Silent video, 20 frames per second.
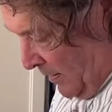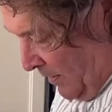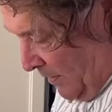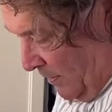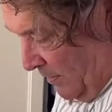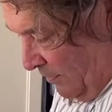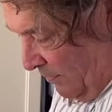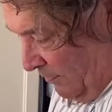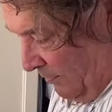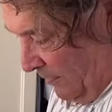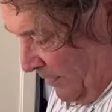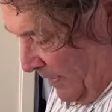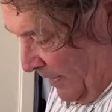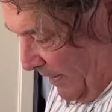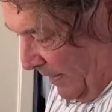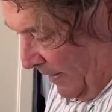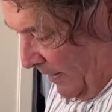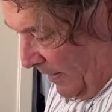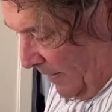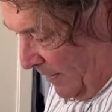You don't
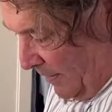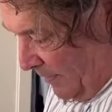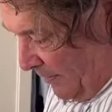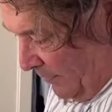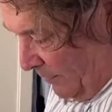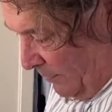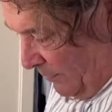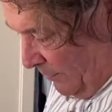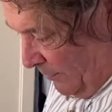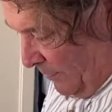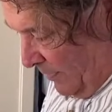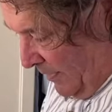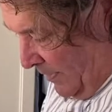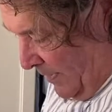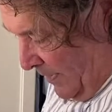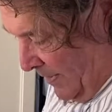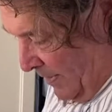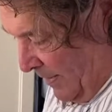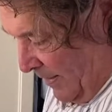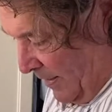really need to
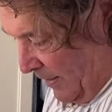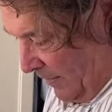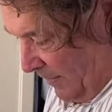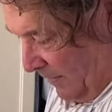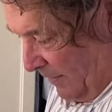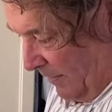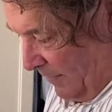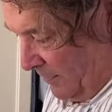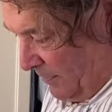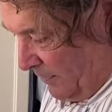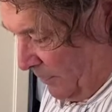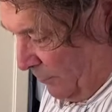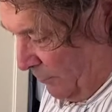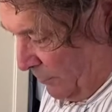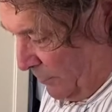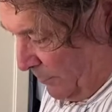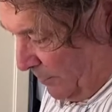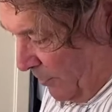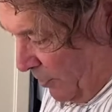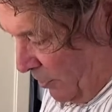cut these too
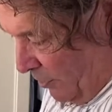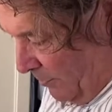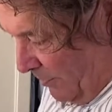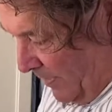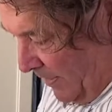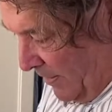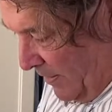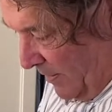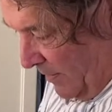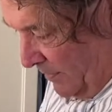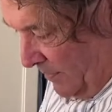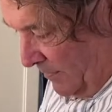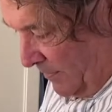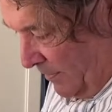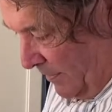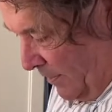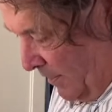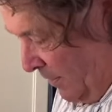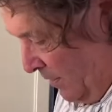small because